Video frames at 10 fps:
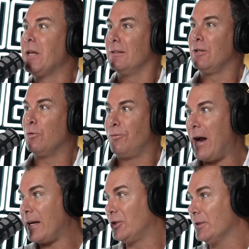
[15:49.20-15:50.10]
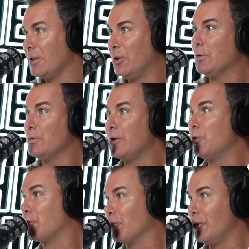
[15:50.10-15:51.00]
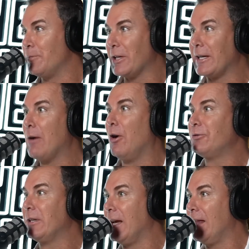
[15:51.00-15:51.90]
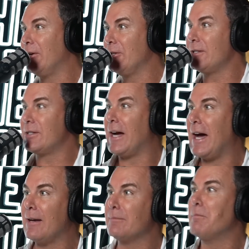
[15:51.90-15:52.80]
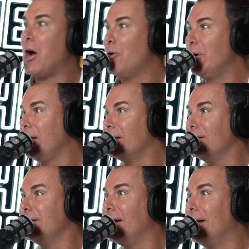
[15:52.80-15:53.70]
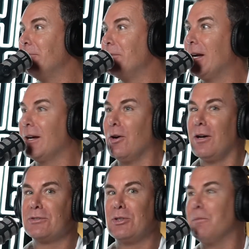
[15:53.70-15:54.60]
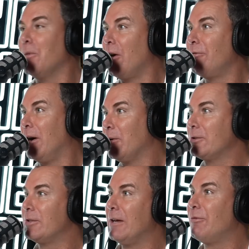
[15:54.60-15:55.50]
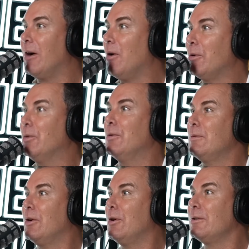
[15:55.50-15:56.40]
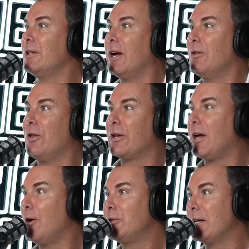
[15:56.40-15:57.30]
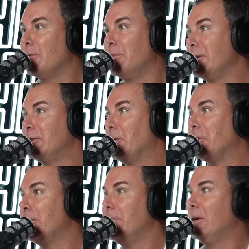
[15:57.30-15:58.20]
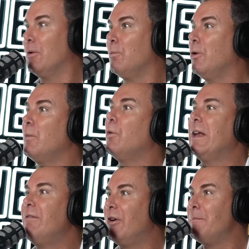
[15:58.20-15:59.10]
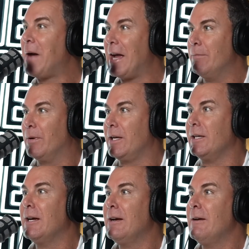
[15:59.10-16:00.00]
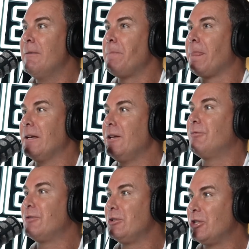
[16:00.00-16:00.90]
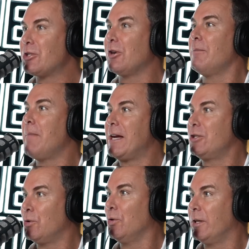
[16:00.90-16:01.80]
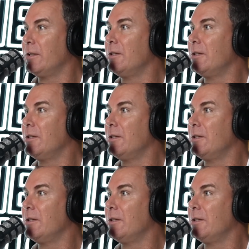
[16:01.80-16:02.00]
groups that go off together, and you start moaning and it's not my fault, it's their fault, or the coach hasn't been talking to me, or whatever it may be, you've just got to make sure that